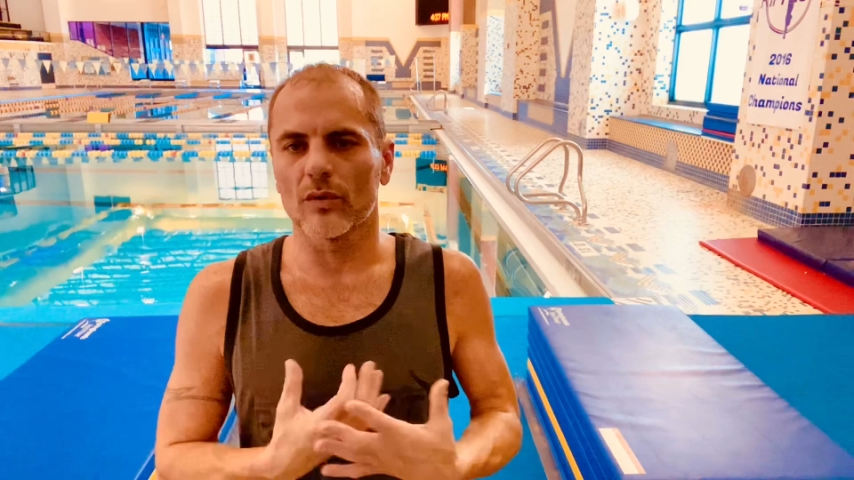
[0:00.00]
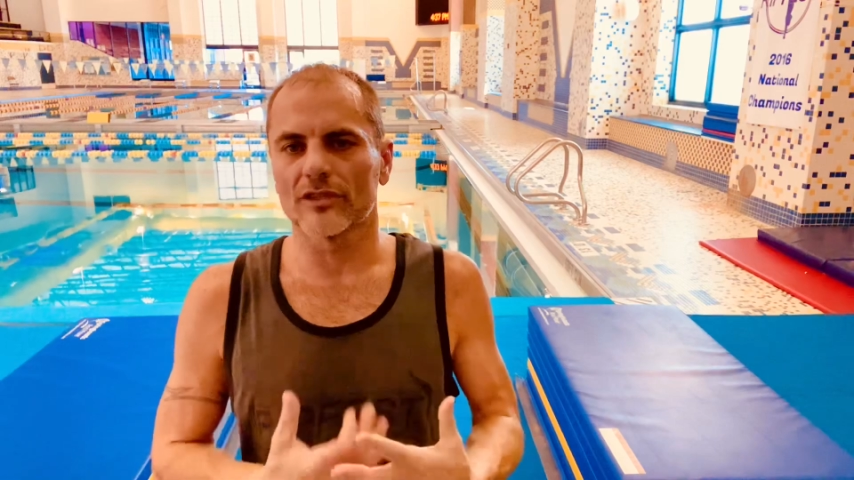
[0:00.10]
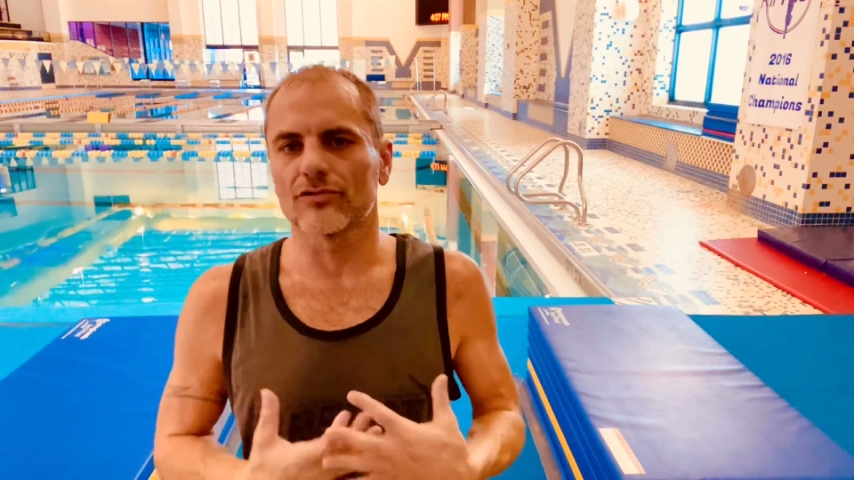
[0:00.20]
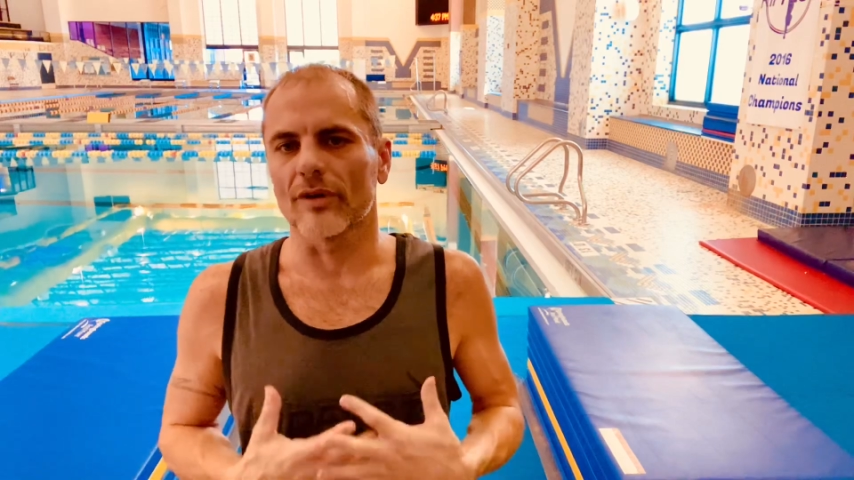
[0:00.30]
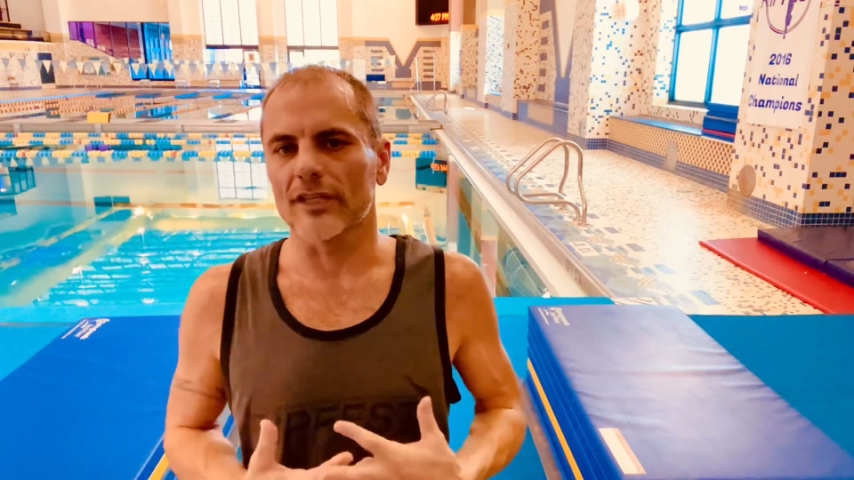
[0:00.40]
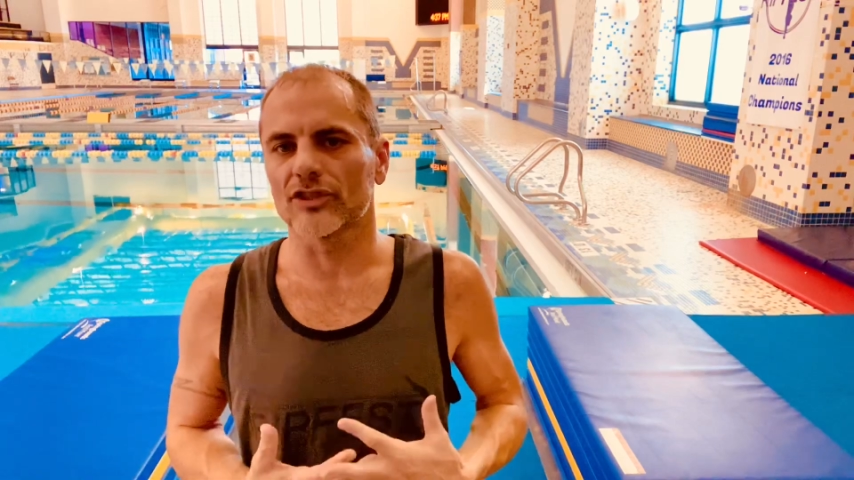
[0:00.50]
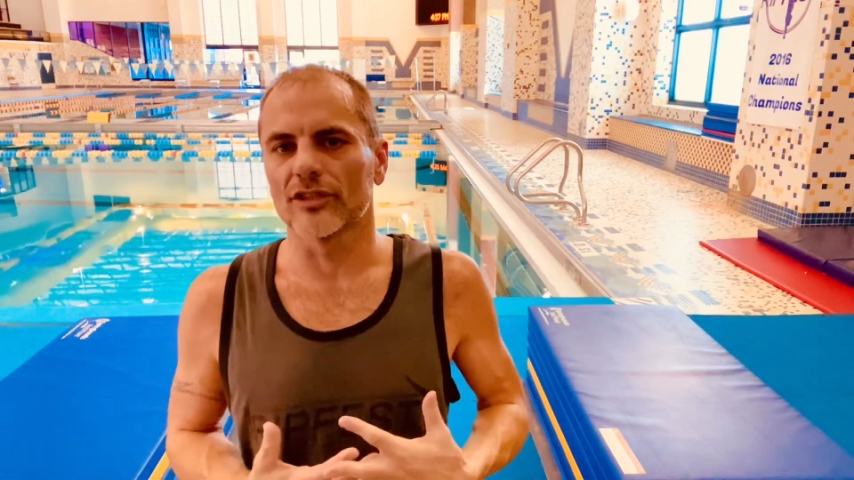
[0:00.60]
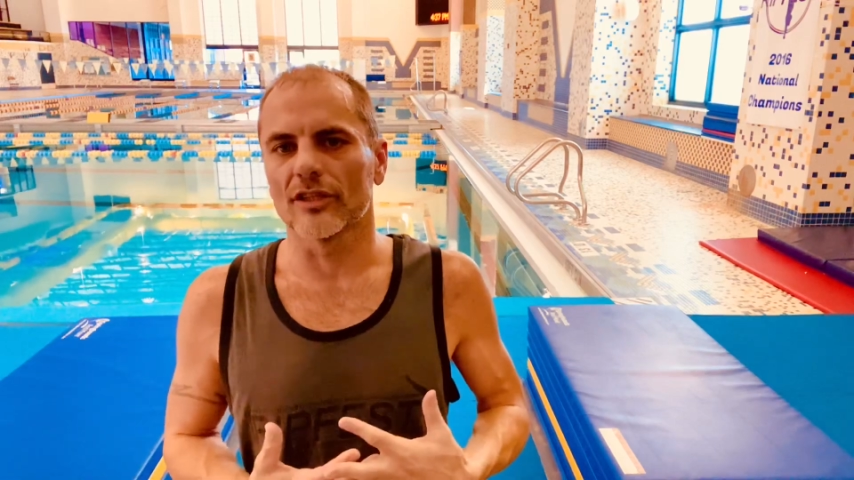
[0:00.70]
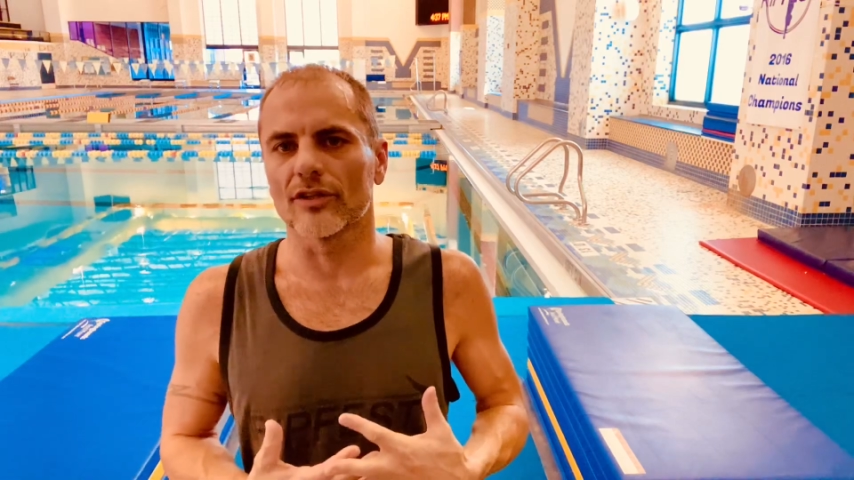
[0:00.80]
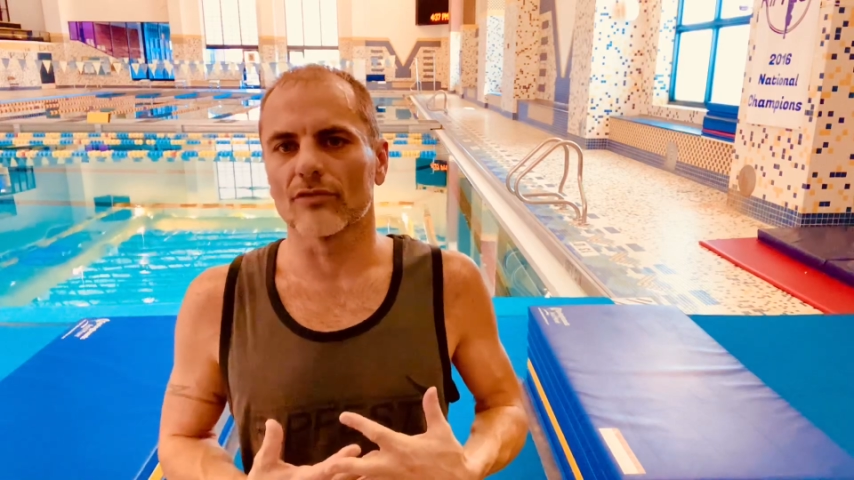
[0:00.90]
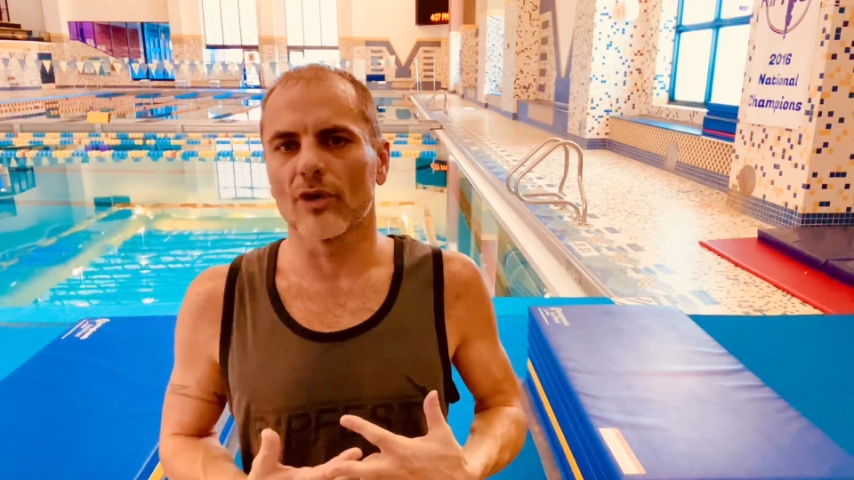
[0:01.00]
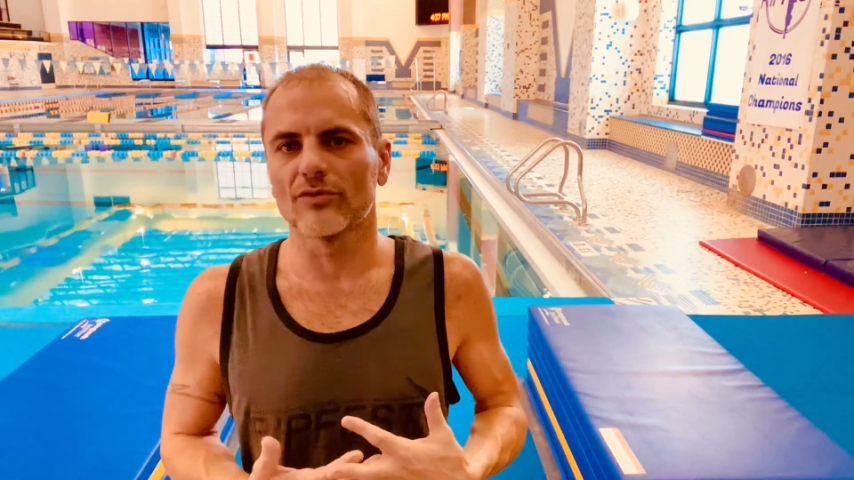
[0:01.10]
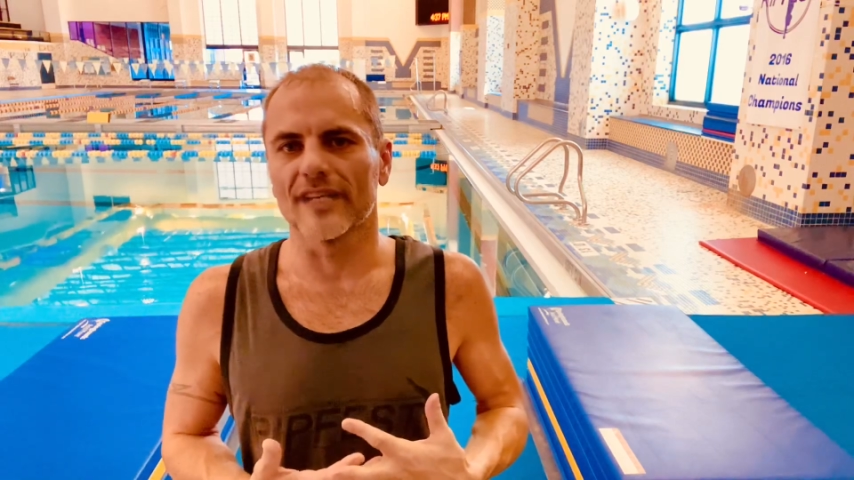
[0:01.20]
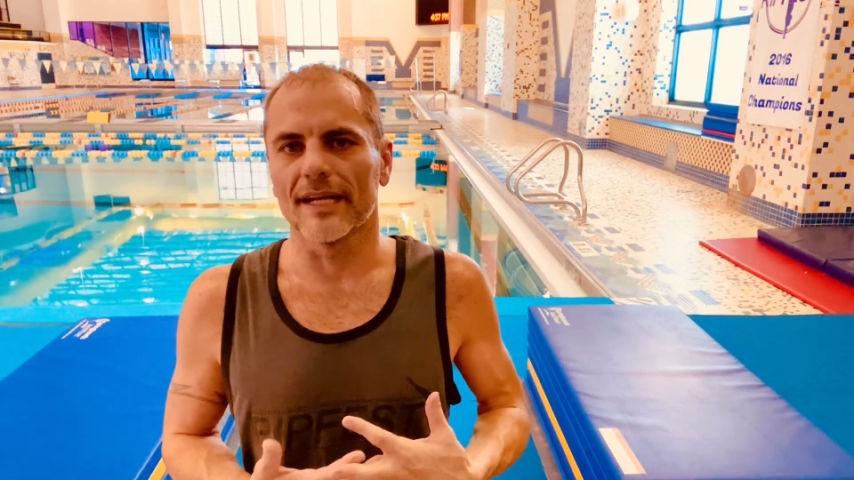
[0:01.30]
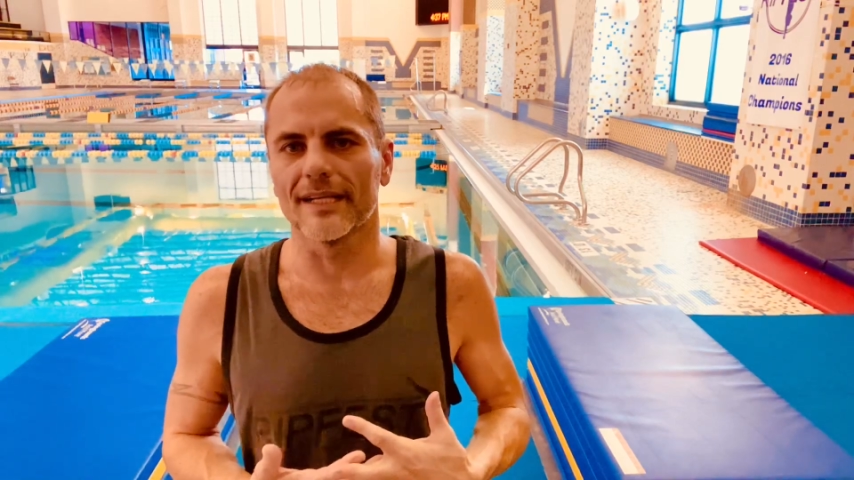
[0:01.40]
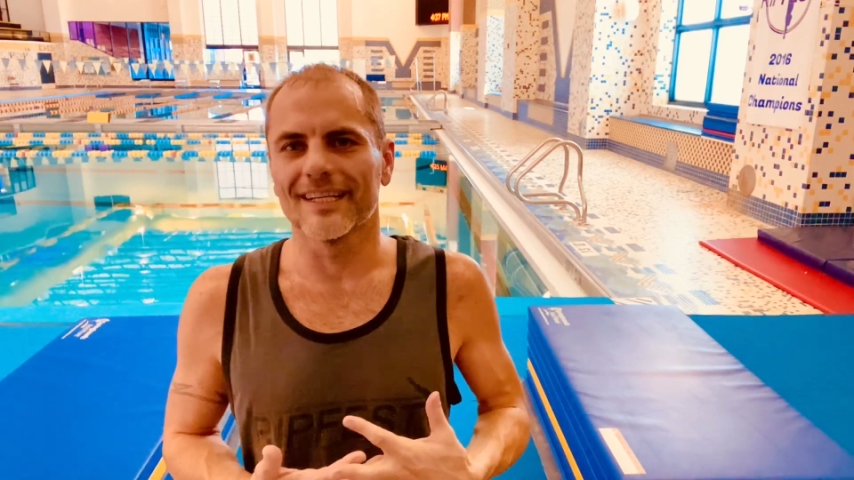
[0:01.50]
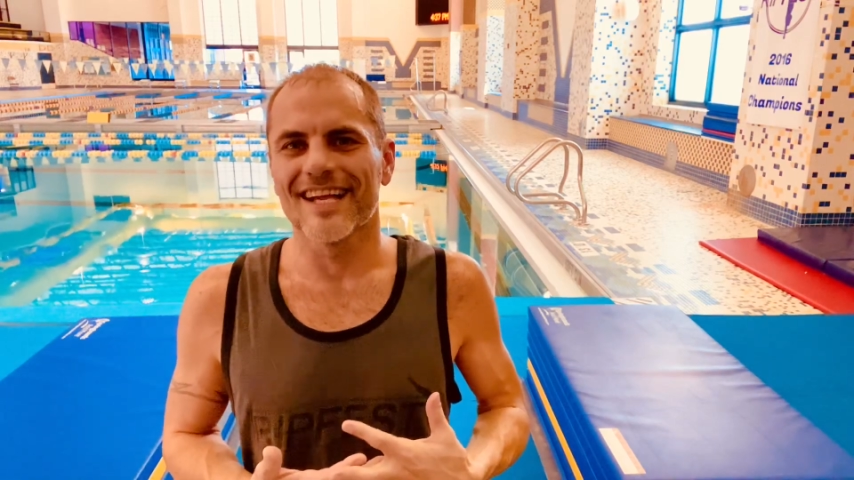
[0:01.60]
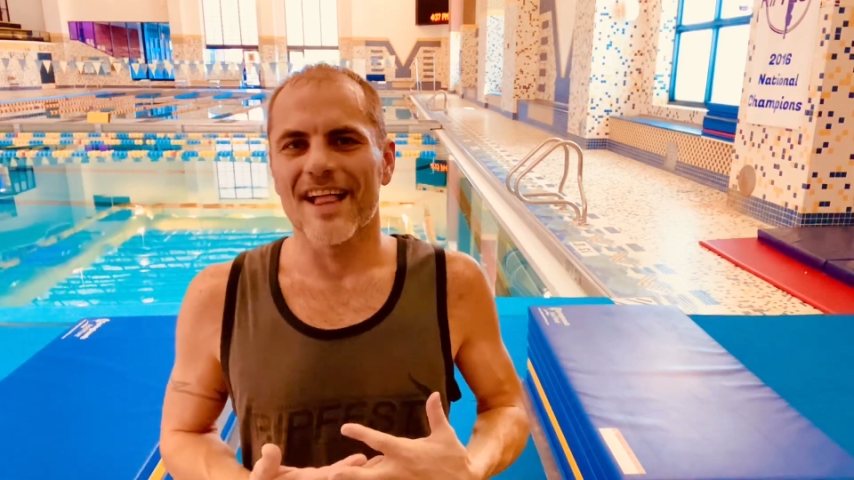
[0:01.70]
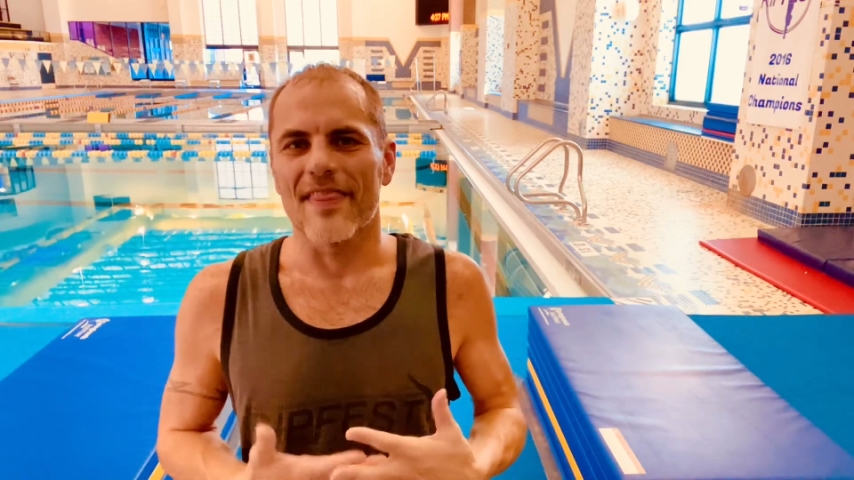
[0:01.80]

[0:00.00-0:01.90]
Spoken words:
what direction that they're rotating,